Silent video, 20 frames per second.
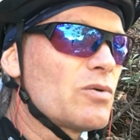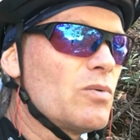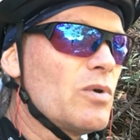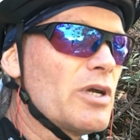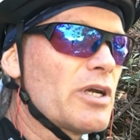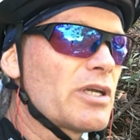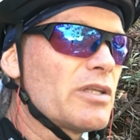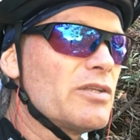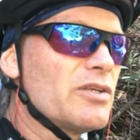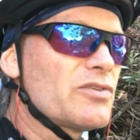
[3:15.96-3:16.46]

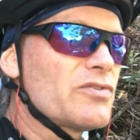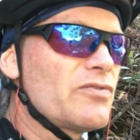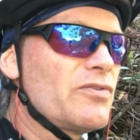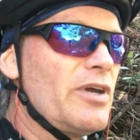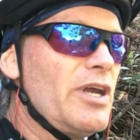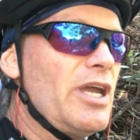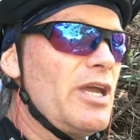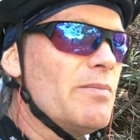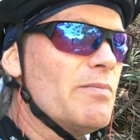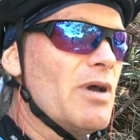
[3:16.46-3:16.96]
work in this
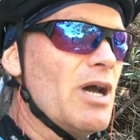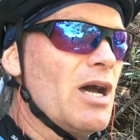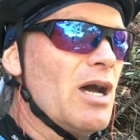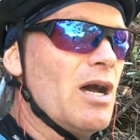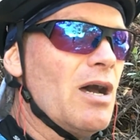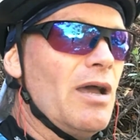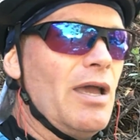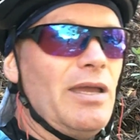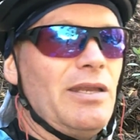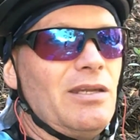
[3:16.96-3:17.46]
frame,
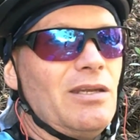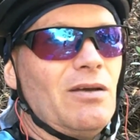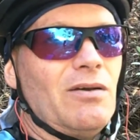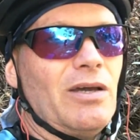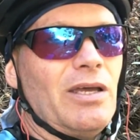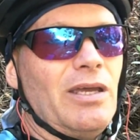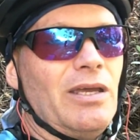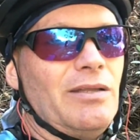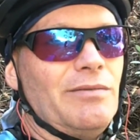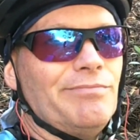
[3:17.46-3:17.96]
and you know,
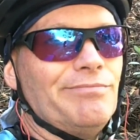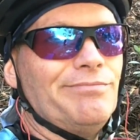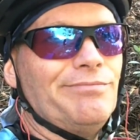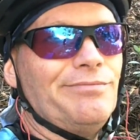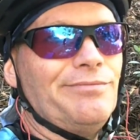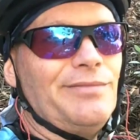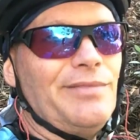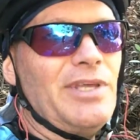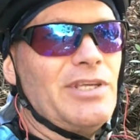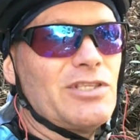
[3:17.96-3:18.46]

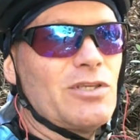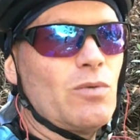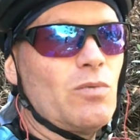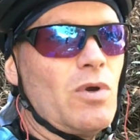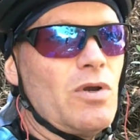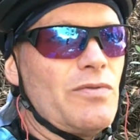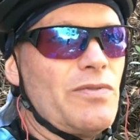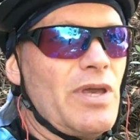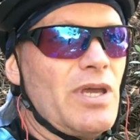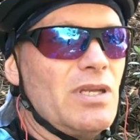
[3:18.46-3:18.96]
is it
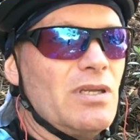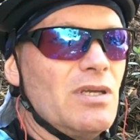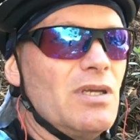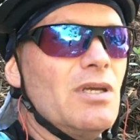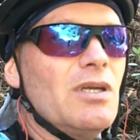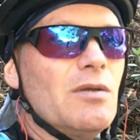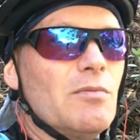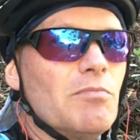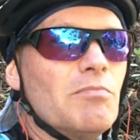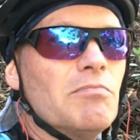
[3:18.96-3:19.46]
worth it?
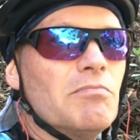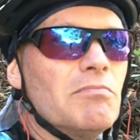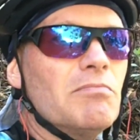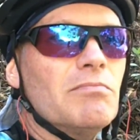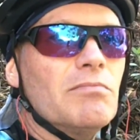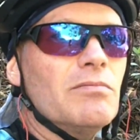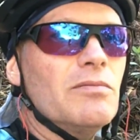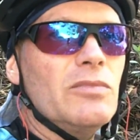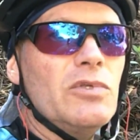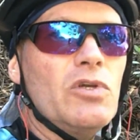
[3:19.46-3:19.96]

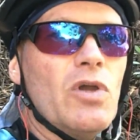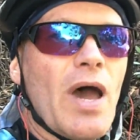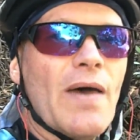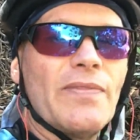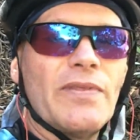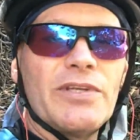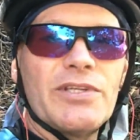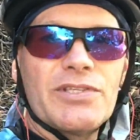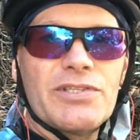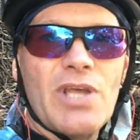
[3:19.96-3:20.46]
You
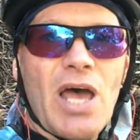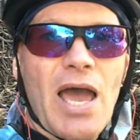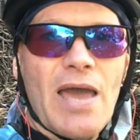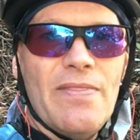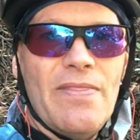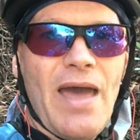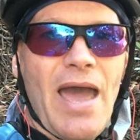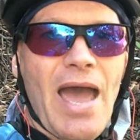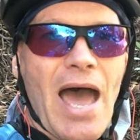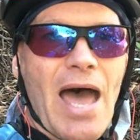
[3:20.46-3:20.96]
have to
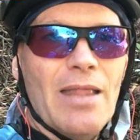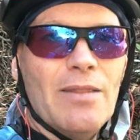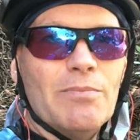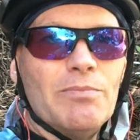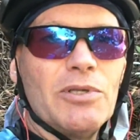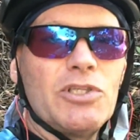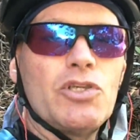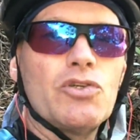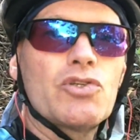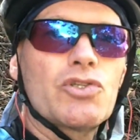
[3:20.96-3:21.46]
decide that,
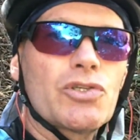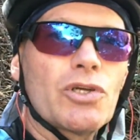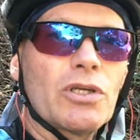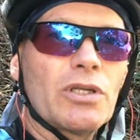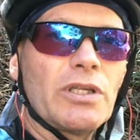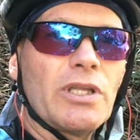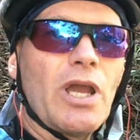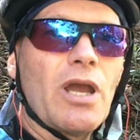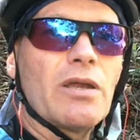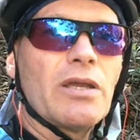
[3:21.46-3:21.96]
but you
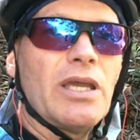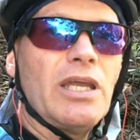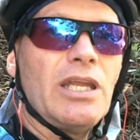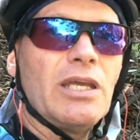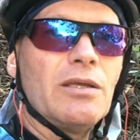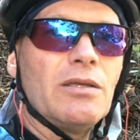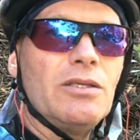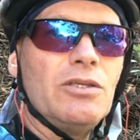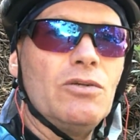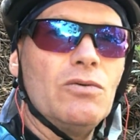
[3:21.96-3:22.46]
certainly are
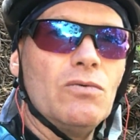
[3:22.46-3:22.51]
getting